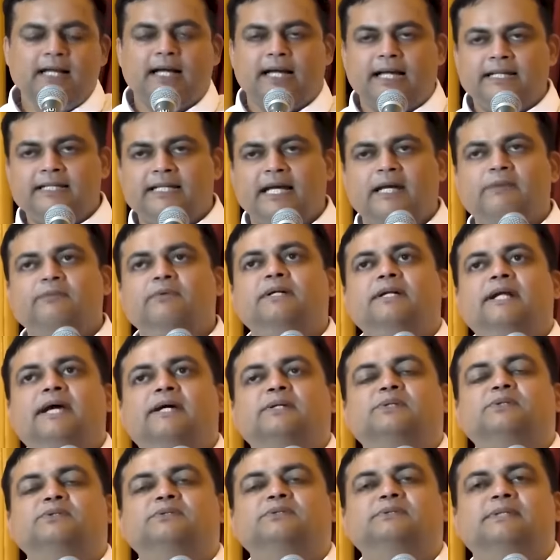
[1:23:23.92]
And I would
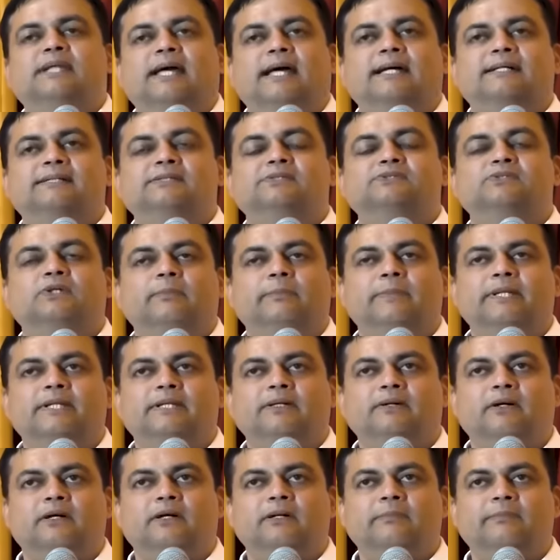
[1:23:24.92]
like to thank
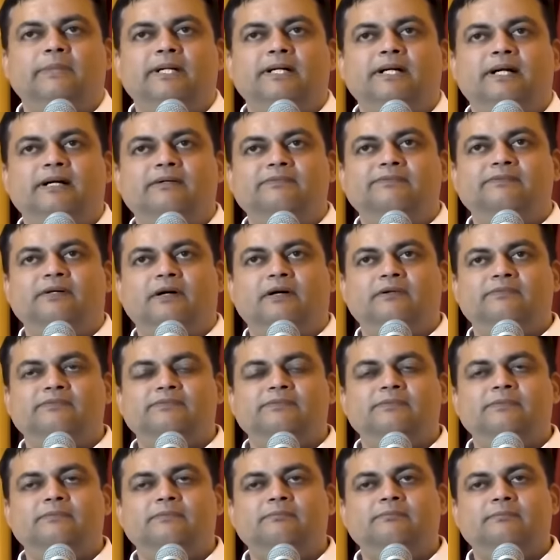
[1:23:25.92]
Swami on behalf
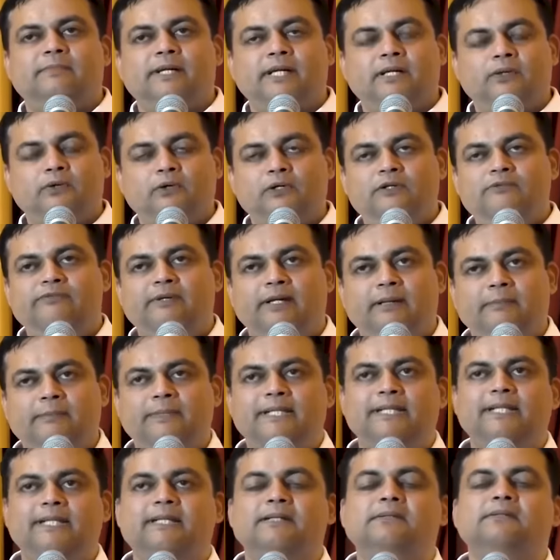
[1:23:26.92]
of my whole
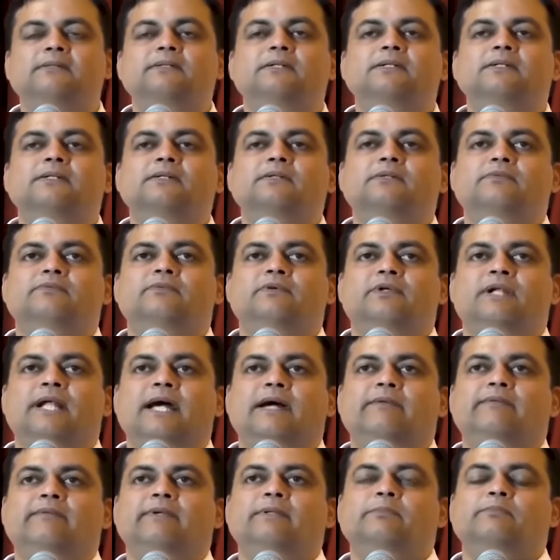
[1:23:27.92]
family for
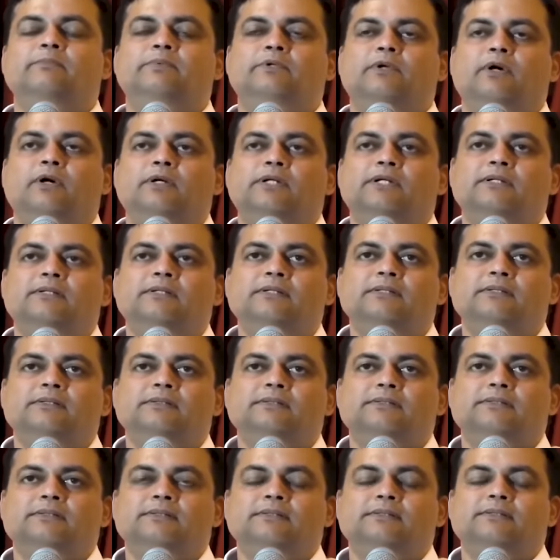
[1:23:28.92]
having brought
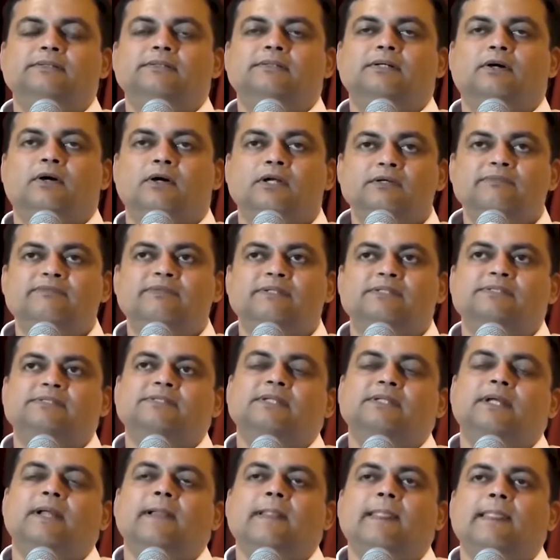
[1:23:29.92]
all of
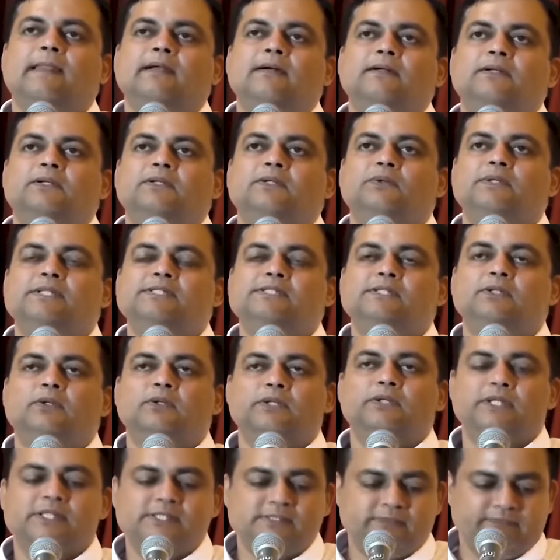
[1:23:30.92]
us to his
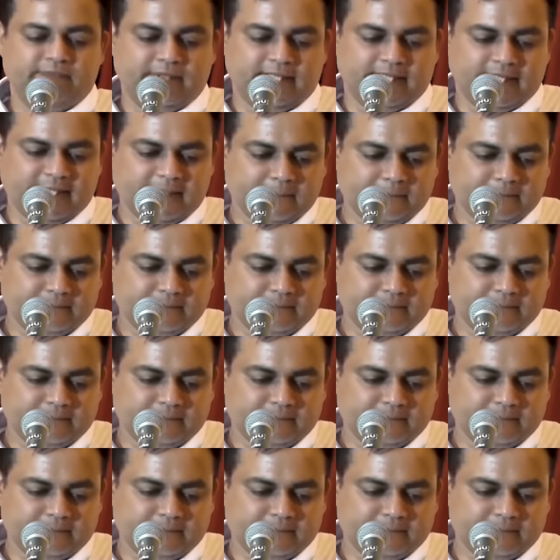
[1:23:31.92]
lotus feet.